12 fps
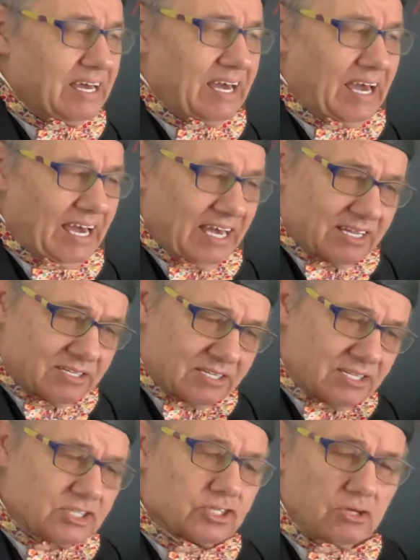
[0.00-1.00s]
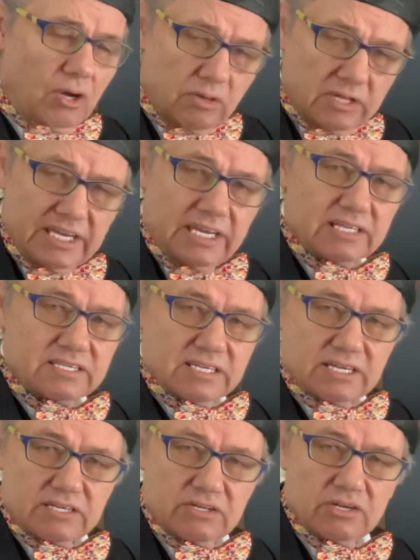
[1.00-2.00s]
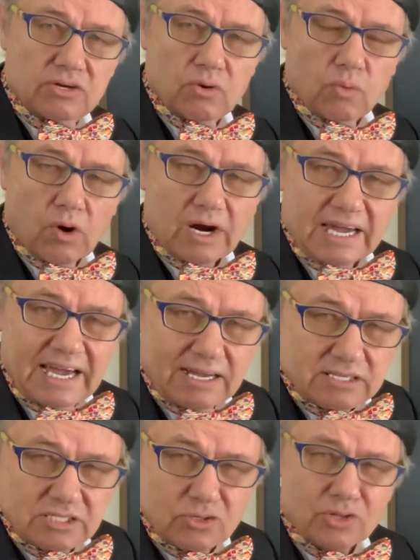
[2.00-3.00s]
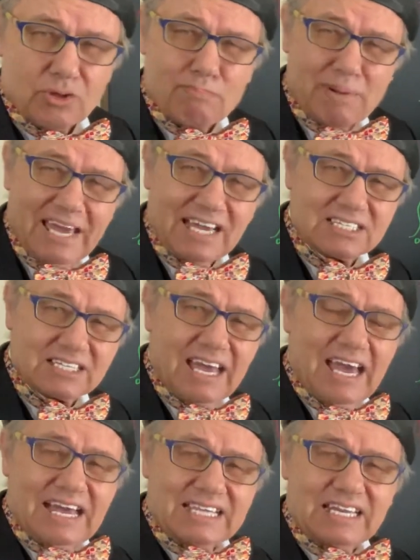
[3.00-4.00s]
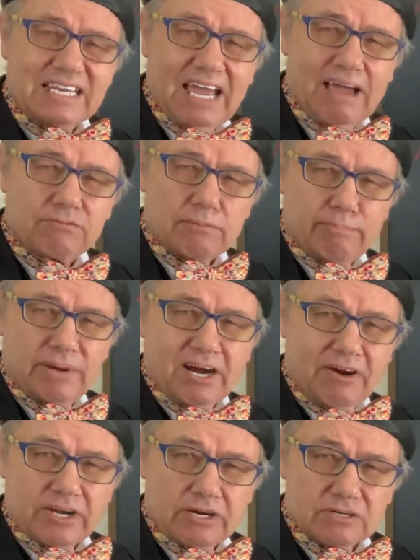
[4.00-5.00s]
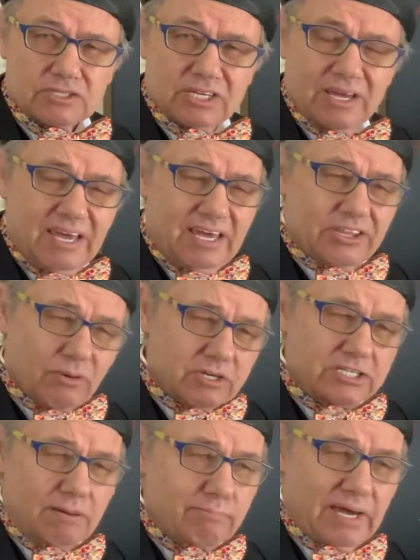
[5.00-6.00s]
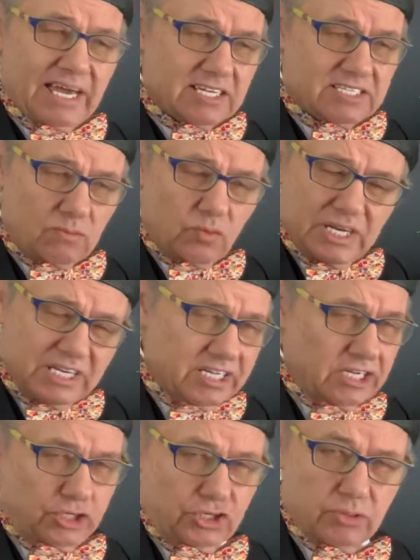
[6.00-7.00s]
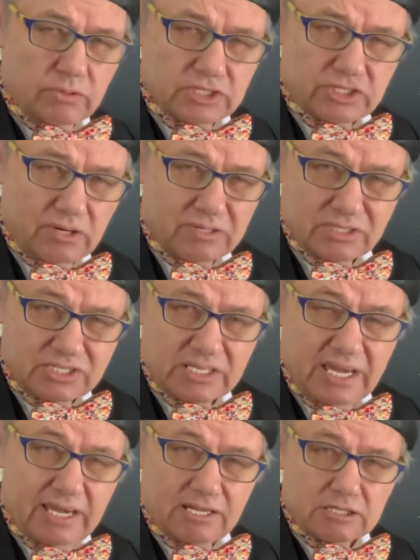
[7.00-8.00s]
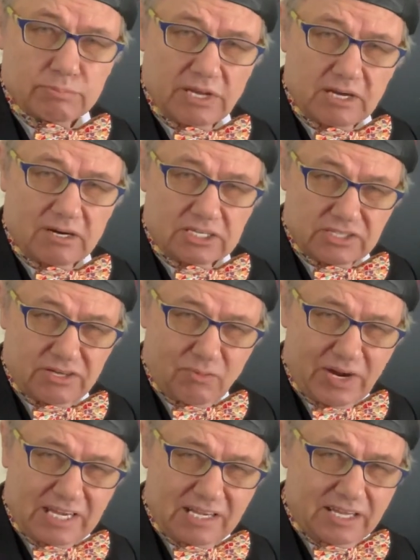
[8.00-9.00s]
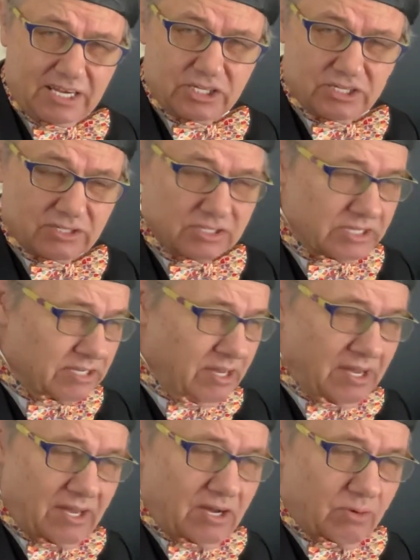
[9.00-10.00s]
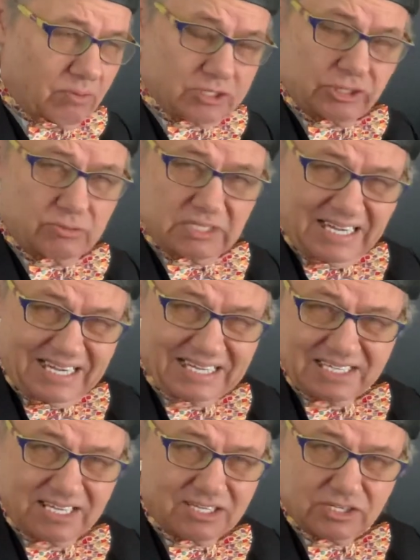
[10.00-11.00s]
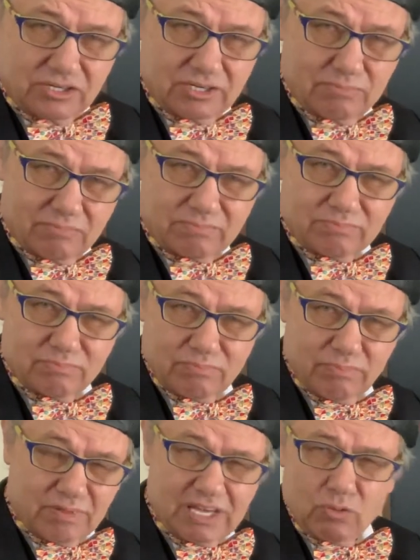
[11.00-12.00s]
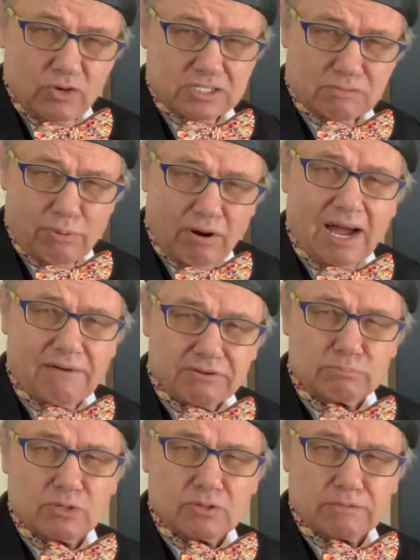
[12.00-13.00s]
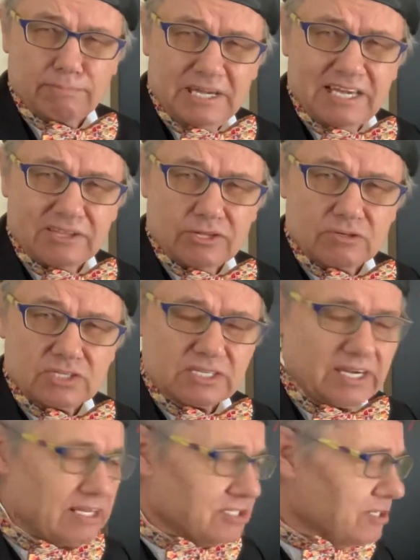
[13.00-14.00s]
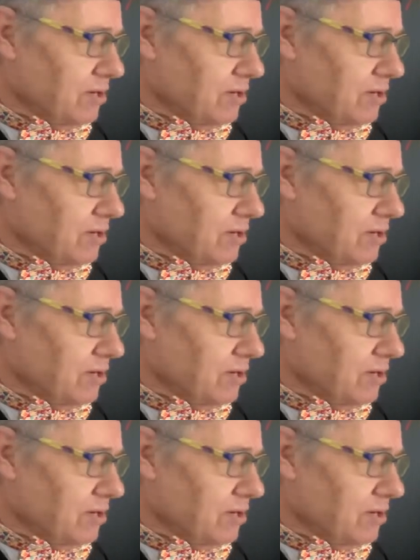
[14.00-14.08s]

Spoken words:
And slowly it did work out to the banks didn't have the barriers. There were some banks that wouldn't issue to certain states because their regulations were too tight. They just couldn't, it wasn't profitable to be in those states.